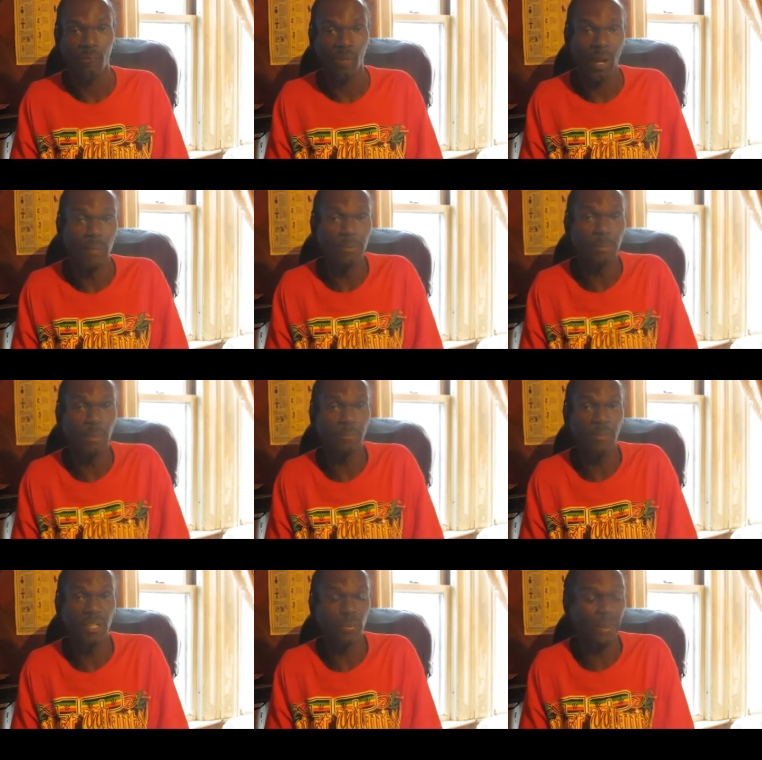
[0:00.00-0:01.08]
I'm prepared
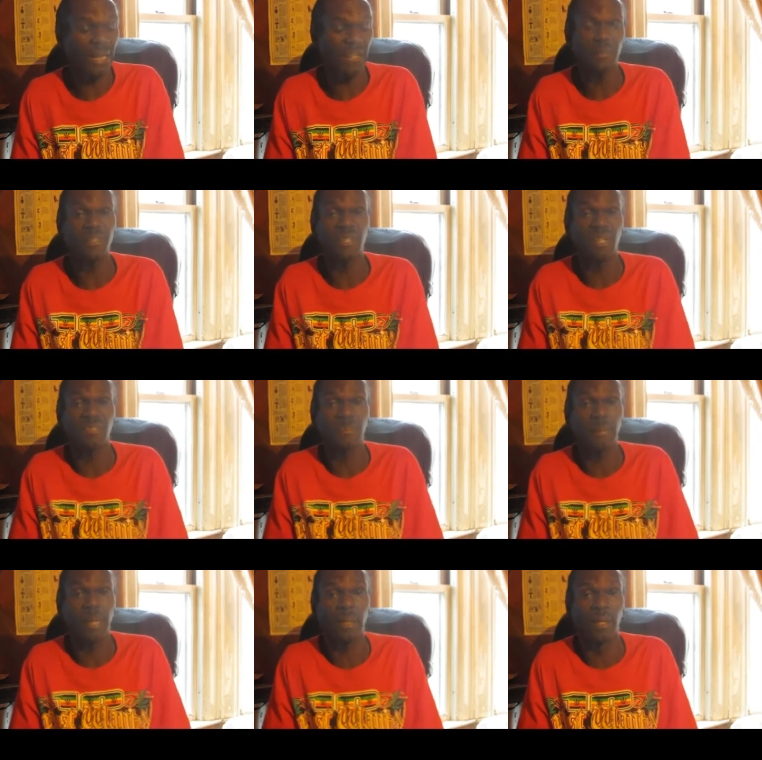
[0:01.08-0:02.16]
for this. When the last meeting I see
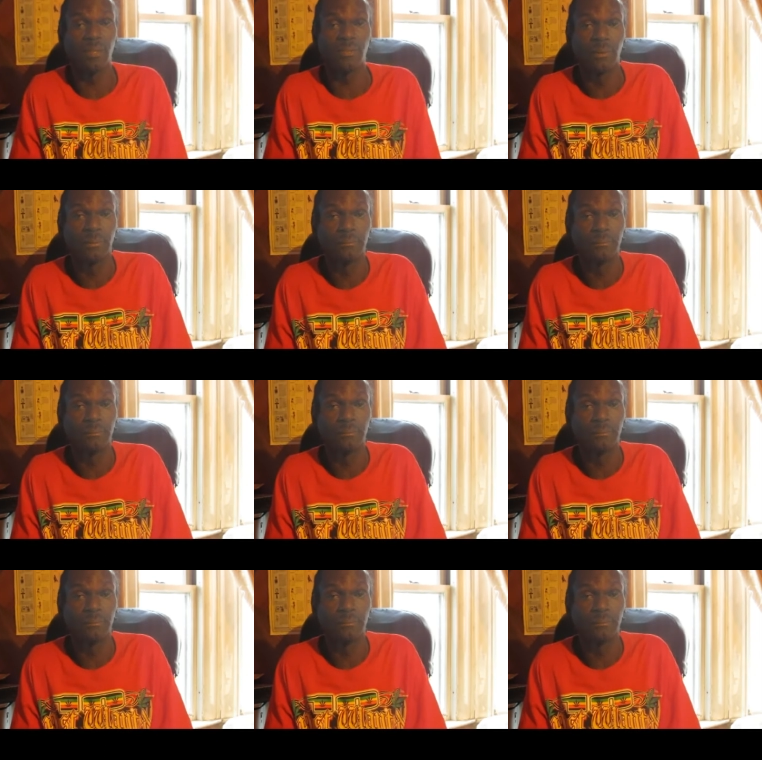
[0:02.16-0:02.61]
my kids,